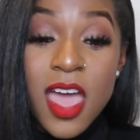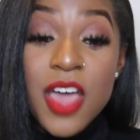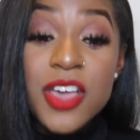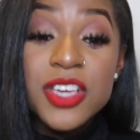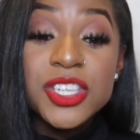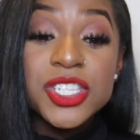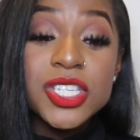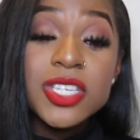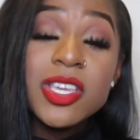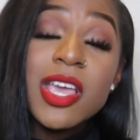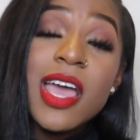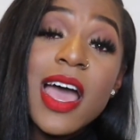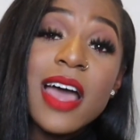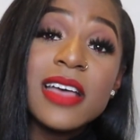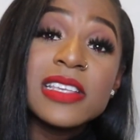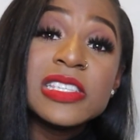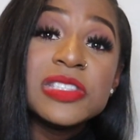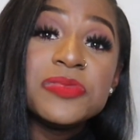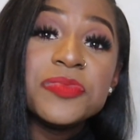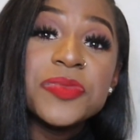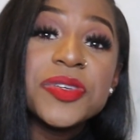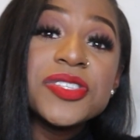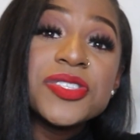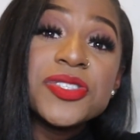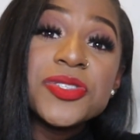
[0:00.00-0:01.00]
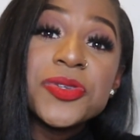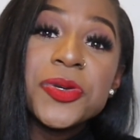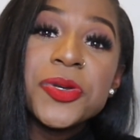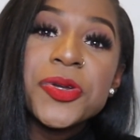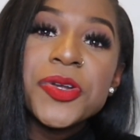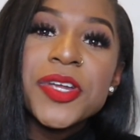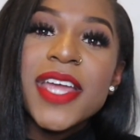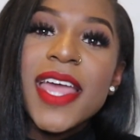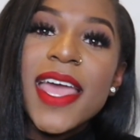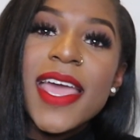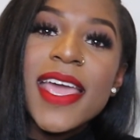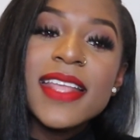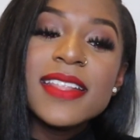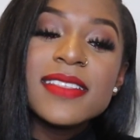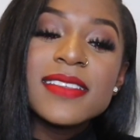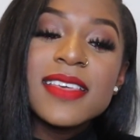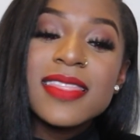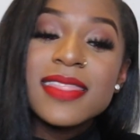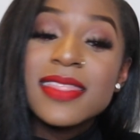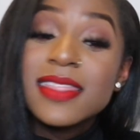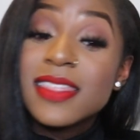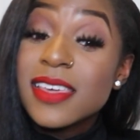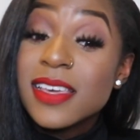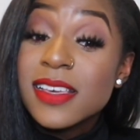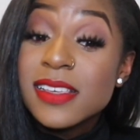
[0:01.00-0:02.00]
She asked me to create
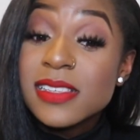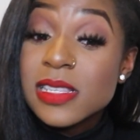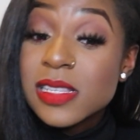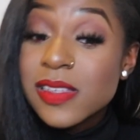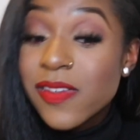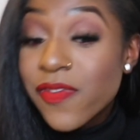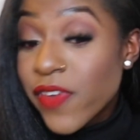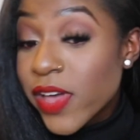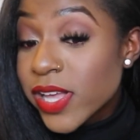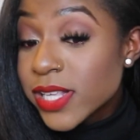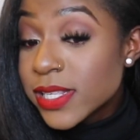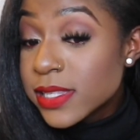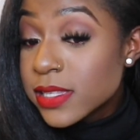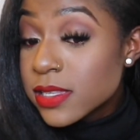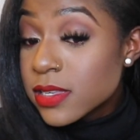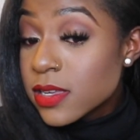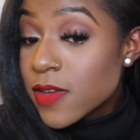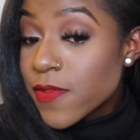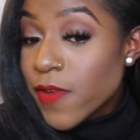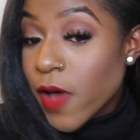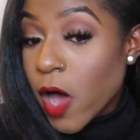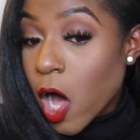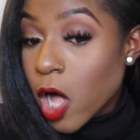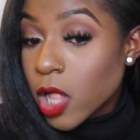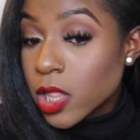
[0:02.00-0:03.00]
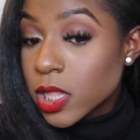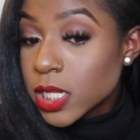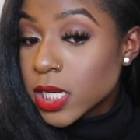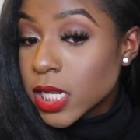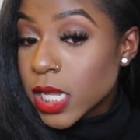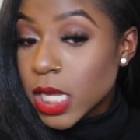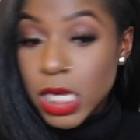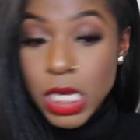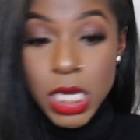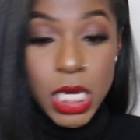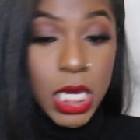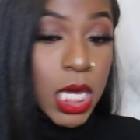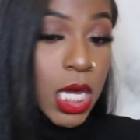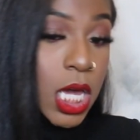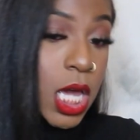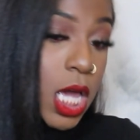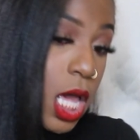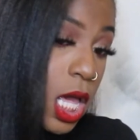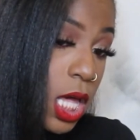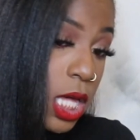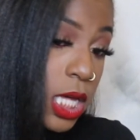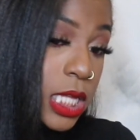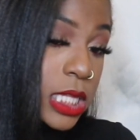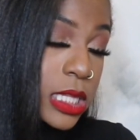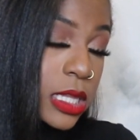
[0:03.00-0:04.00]
this festive holiday
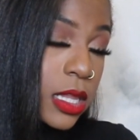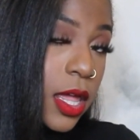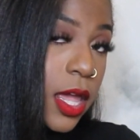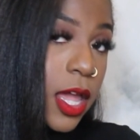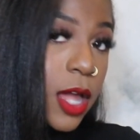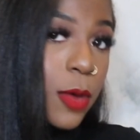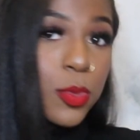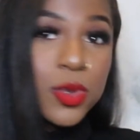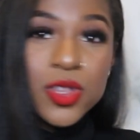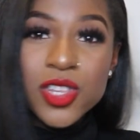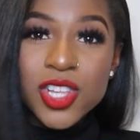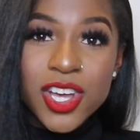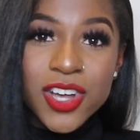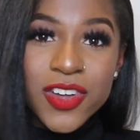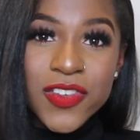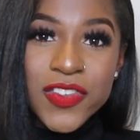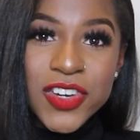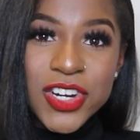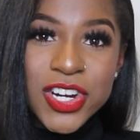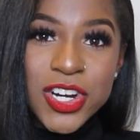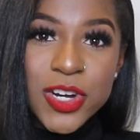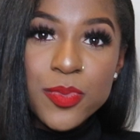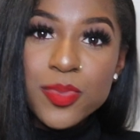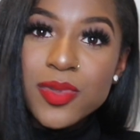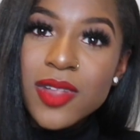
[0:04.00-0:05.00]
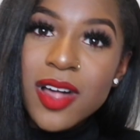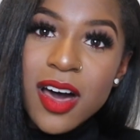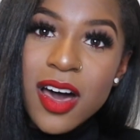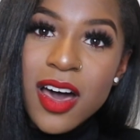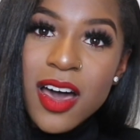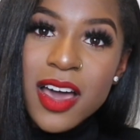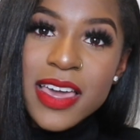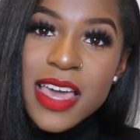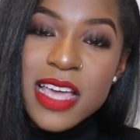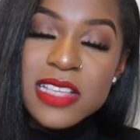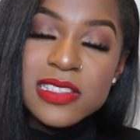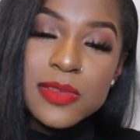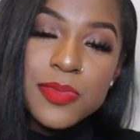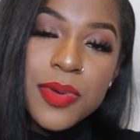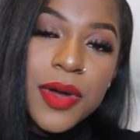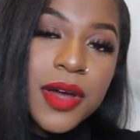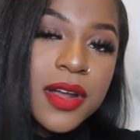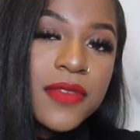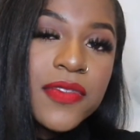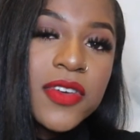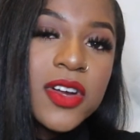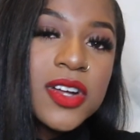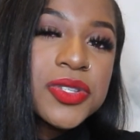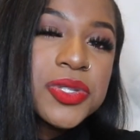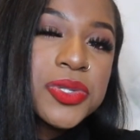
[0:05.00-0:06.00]
glam look for her blog as a part
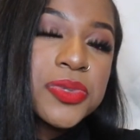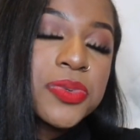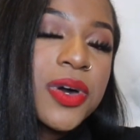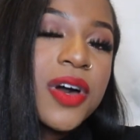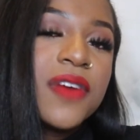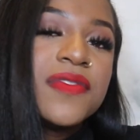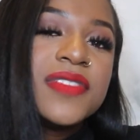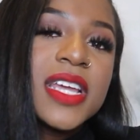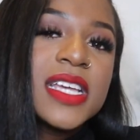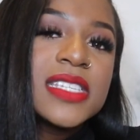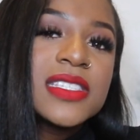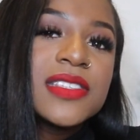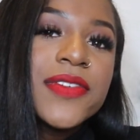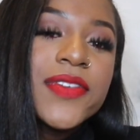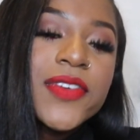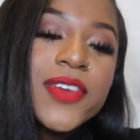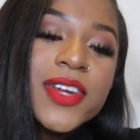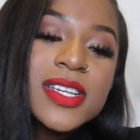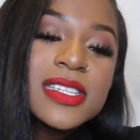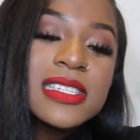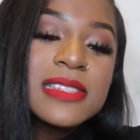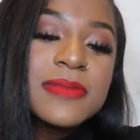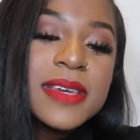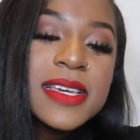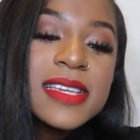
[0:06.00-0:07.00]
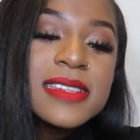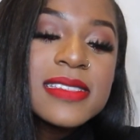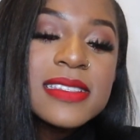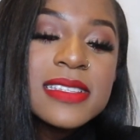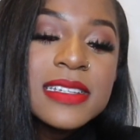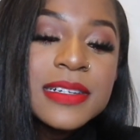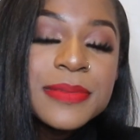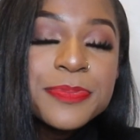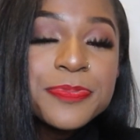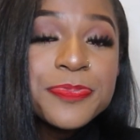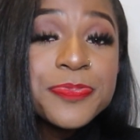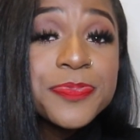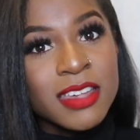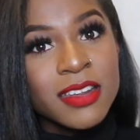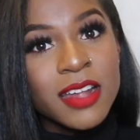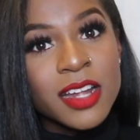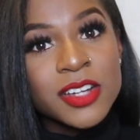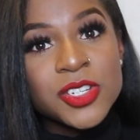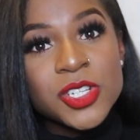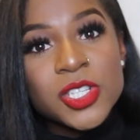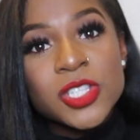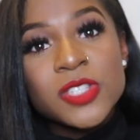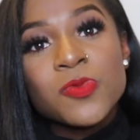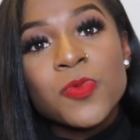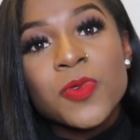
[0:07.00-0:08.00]
of her 12 Days of Christmas. And I
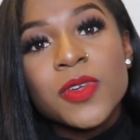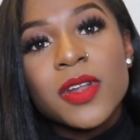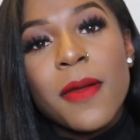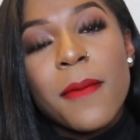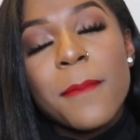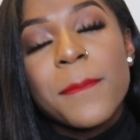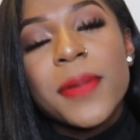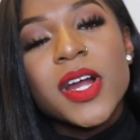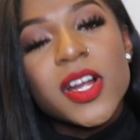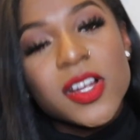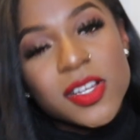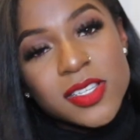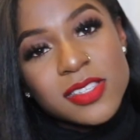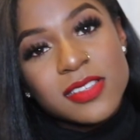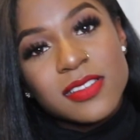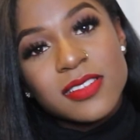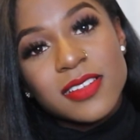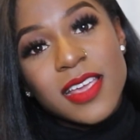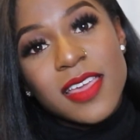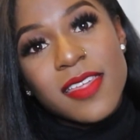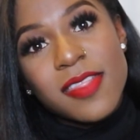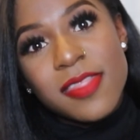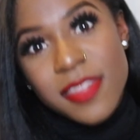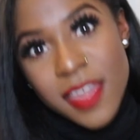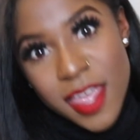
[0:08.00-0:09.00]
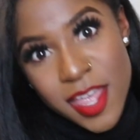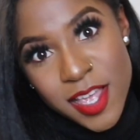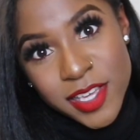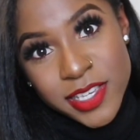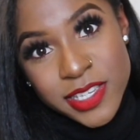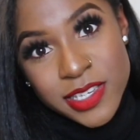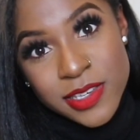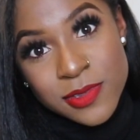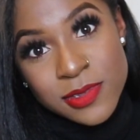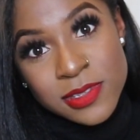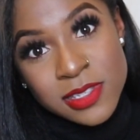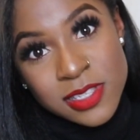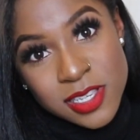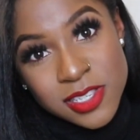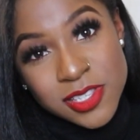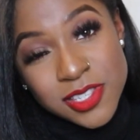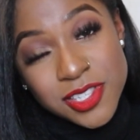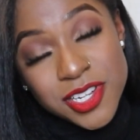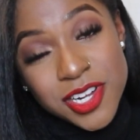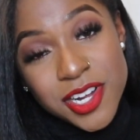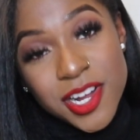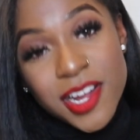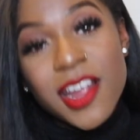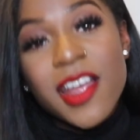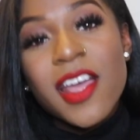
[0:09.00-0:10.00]
just want to personally thank you,
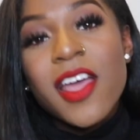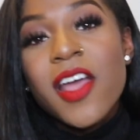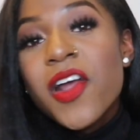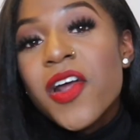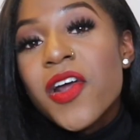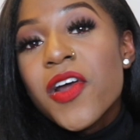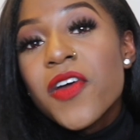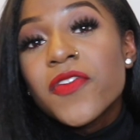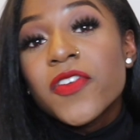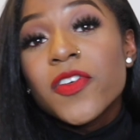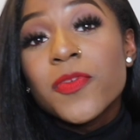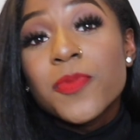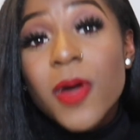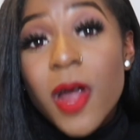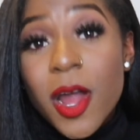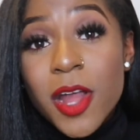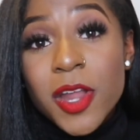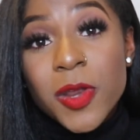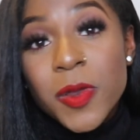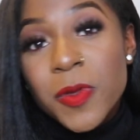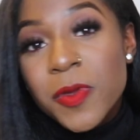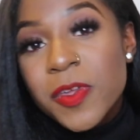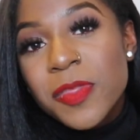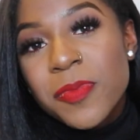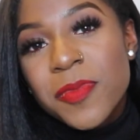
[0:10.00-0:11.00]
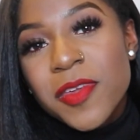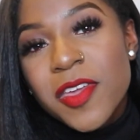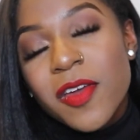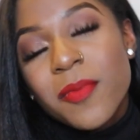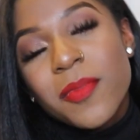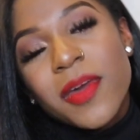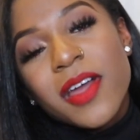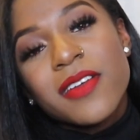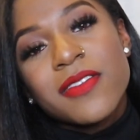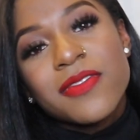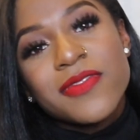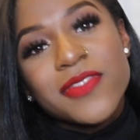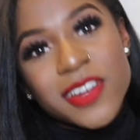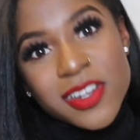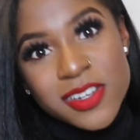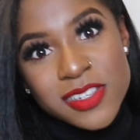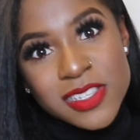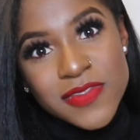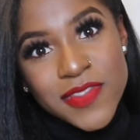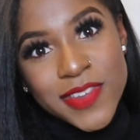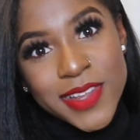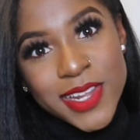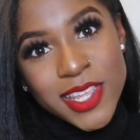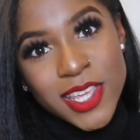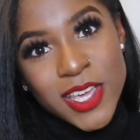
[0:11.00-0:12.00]
sister, for partnering with me on my
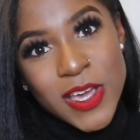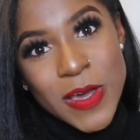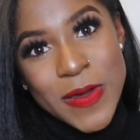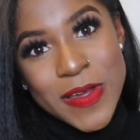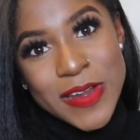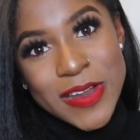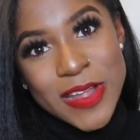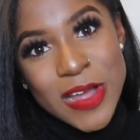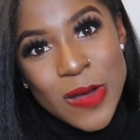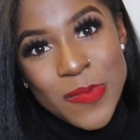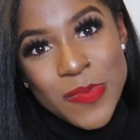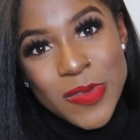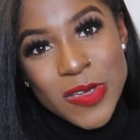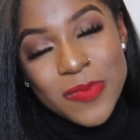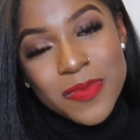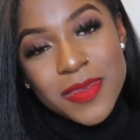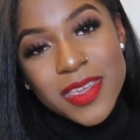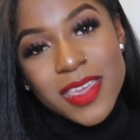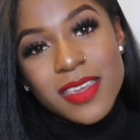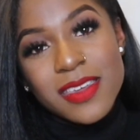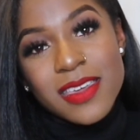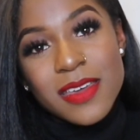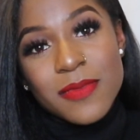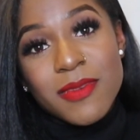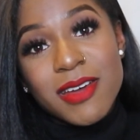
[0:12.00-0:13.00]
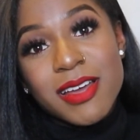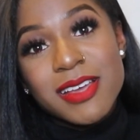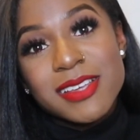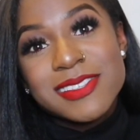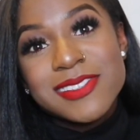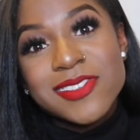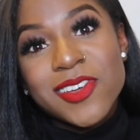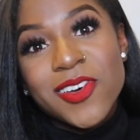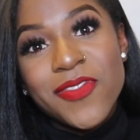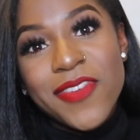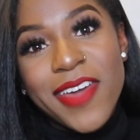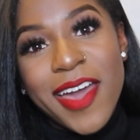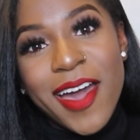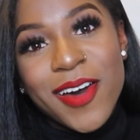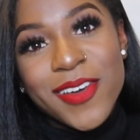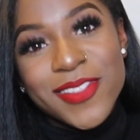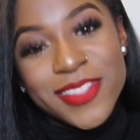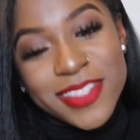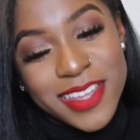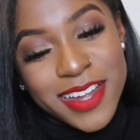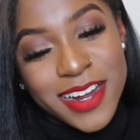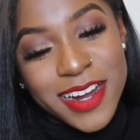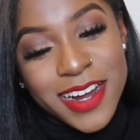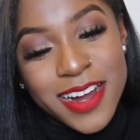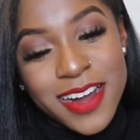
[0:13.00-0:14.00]
first video and helping me get myself
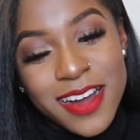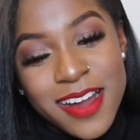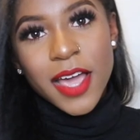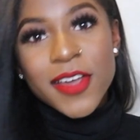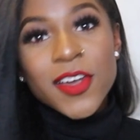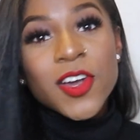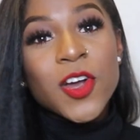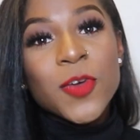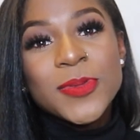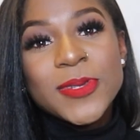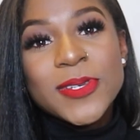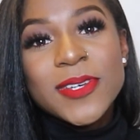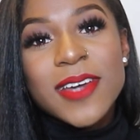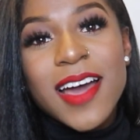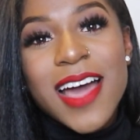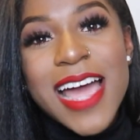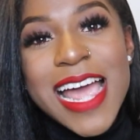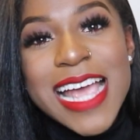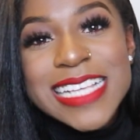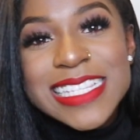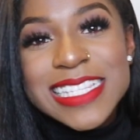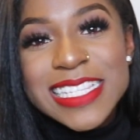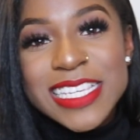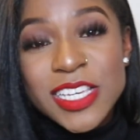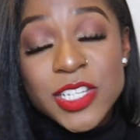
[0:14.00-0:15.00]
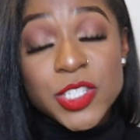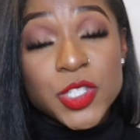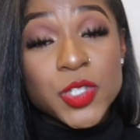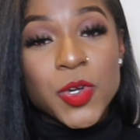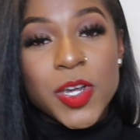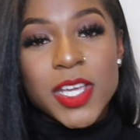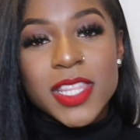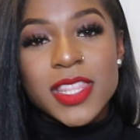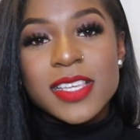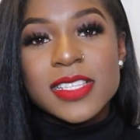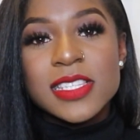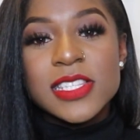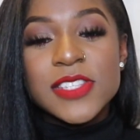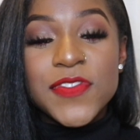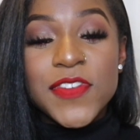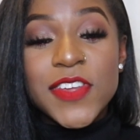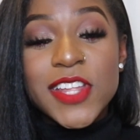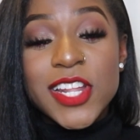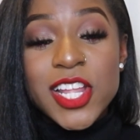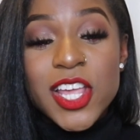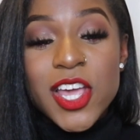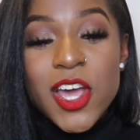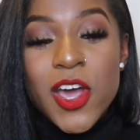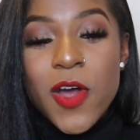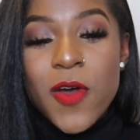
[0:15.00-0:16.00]
out there. I hope you guys enjoyed this
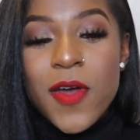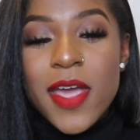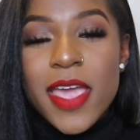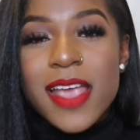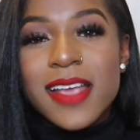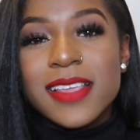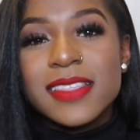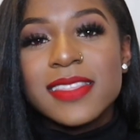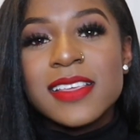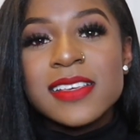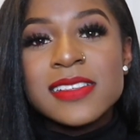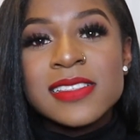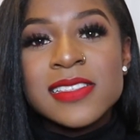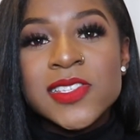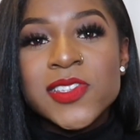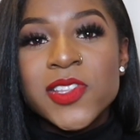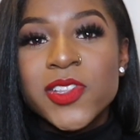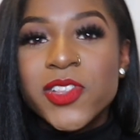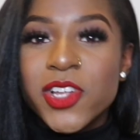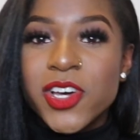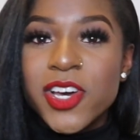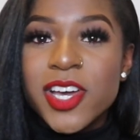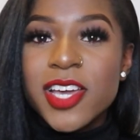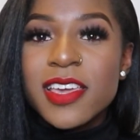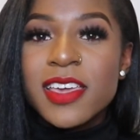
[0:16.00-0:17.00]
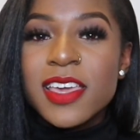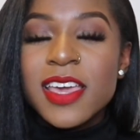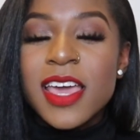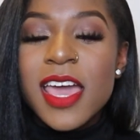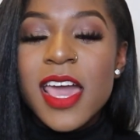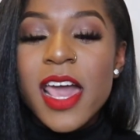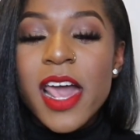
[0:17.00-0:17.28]
video and this look.